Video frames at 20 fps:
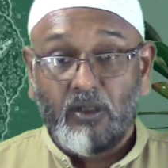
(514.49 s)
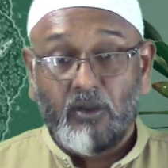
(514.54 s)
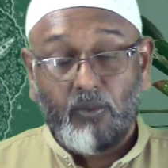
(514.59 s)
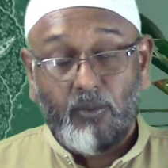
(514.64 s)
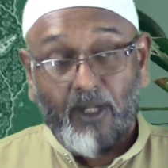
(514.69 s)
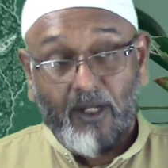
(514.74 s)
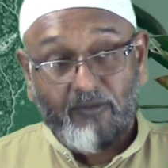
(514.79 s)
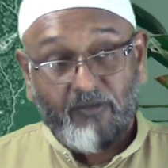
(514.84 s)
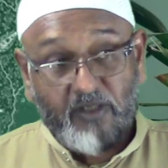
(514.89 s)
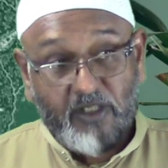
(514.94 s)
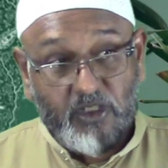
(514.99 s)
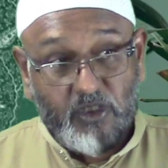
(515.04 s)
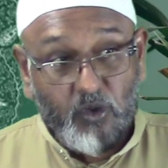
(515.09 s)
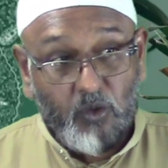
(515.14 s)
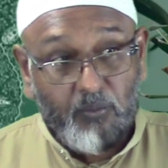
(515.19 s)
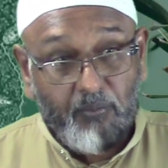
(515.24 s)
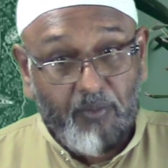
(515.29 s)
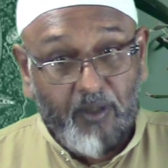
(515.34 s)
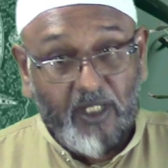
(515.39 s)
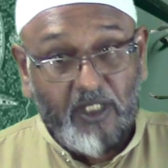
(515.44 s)
We have to show
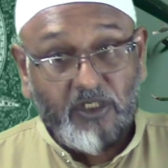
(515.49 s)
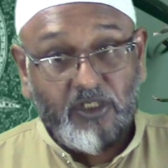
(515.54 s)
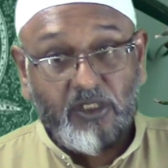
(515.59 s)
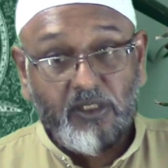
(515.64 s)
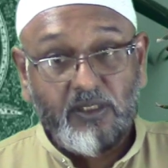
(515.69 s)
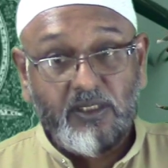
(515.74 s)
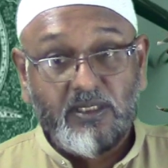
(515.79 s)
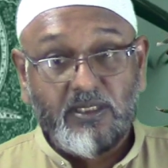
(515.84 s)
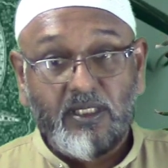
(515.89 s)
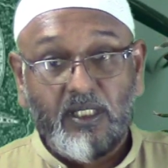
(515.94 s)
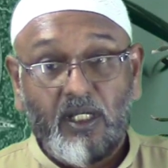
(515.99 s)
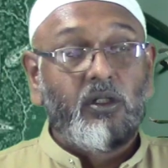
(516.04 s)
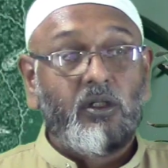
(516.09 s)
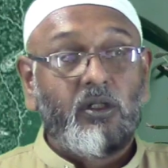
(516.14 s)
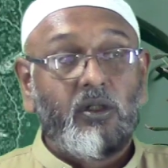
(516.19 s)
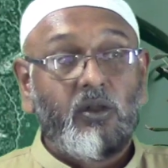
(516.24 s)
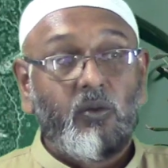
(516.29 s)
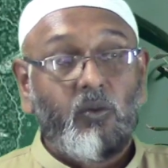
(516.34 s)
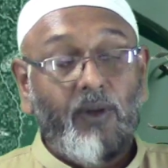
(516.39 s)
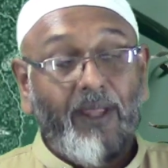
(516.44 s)
patience.
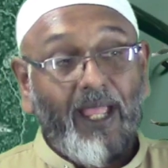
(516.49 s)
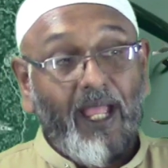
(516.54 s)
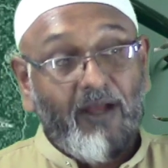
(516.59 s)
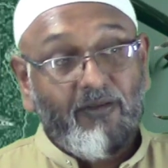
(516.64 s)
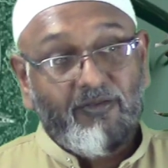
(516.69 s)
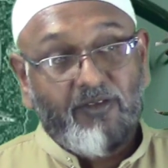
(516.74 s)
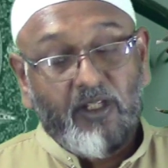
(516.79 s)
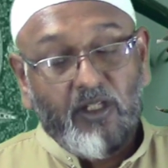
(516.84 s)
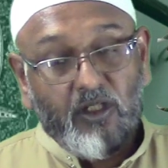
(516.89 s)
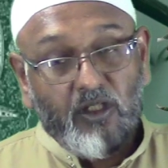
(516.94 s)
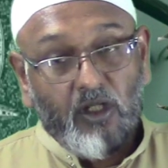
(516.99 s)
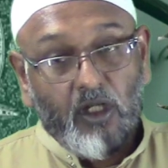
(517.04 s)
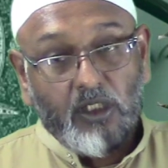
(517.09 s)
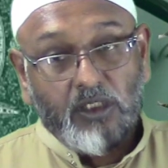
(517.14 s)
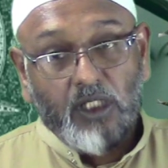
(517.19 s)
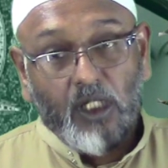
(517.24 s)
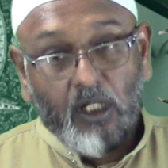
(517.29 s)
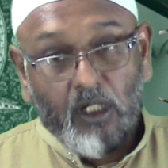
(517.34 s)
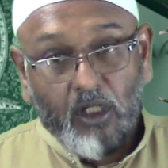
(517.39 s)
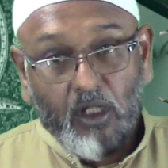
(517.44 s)
We have to
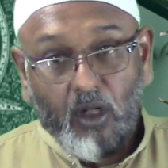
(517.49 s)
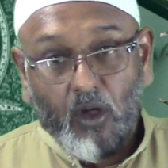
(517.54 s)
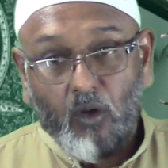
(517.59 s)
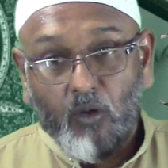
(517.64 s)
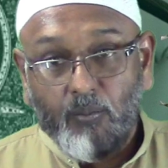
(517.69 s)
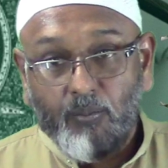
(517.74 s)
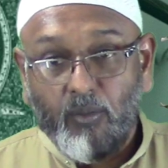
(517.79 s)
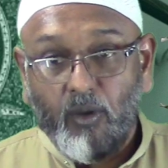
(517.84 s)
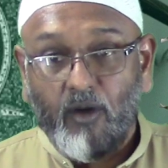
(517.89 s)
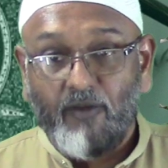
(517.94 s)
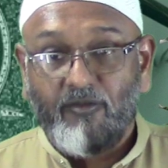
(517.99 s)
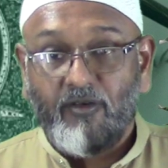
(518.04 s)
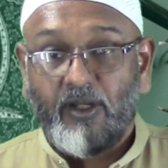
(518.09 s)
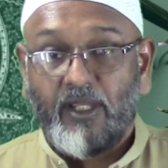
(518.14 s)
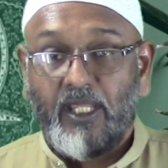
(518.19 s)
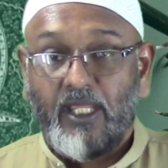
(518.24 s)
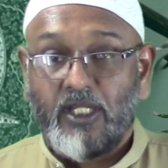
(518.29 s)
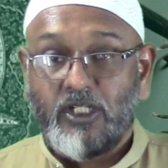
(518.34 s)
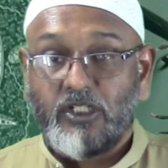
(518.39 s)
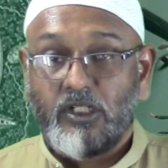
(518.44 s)
not allow
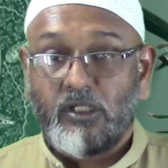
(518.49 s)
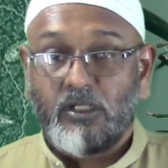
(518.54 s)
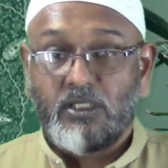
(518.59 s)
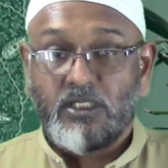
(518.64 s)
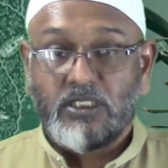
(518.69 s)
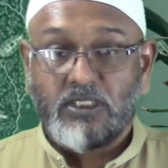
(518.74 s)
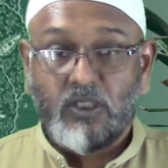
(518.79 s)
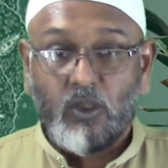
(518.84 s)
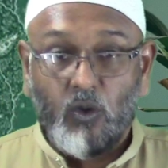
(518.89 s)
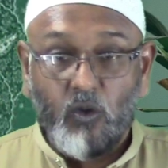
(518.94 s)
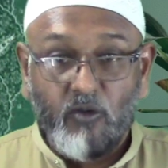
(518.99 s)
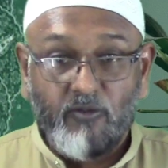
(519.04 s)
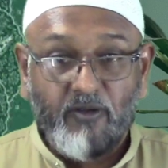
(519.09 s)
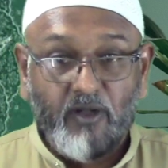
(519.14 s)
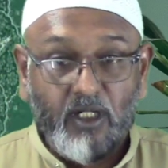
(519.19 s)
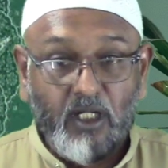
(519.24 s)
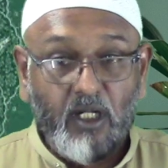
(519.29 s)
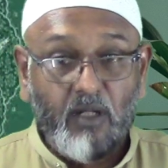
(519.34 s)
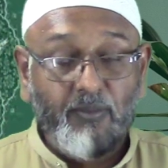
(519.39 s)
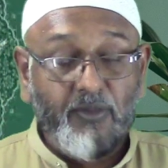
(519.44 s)
provocations to
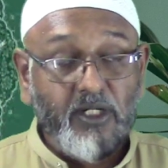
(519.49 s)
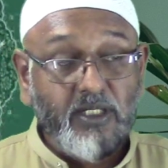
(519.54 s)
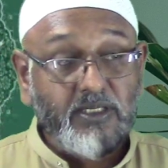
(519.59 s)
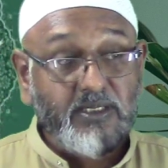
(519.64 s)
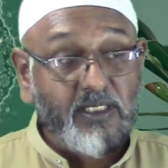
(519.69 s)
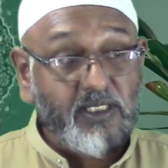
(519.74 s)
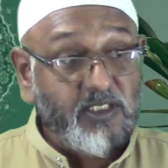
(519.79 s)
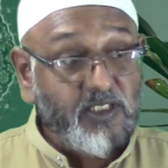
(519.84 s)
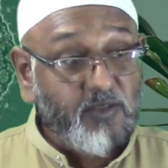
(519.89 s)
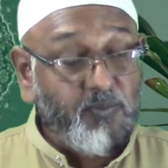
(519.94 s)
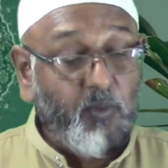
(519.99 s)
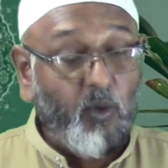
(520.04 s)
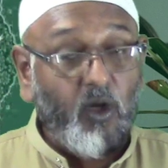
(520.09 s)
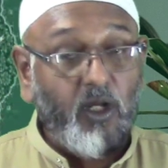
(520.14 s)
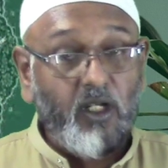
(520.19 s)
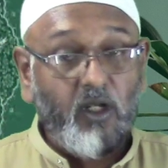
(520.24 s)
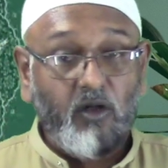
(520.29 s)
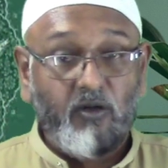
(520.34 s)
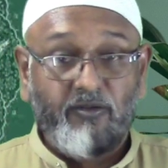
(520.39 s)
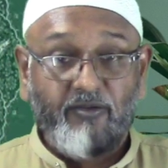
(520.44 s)
overcome us and
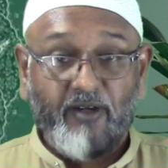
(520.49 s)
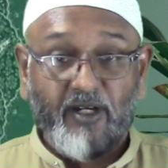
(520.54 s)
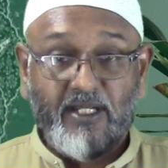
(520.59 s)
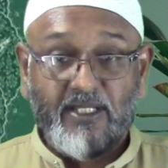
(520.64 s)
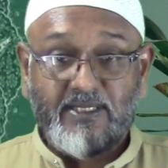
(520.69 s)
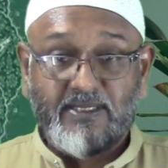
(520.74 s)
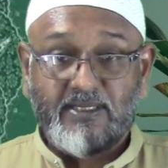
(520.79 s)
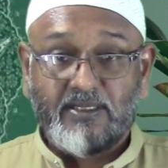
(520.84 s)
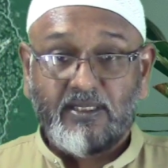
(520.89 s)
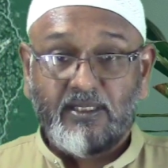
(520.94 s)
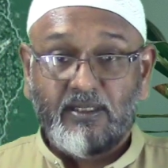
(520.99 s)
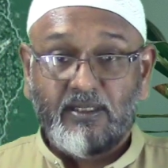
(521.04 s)
spoil our fast.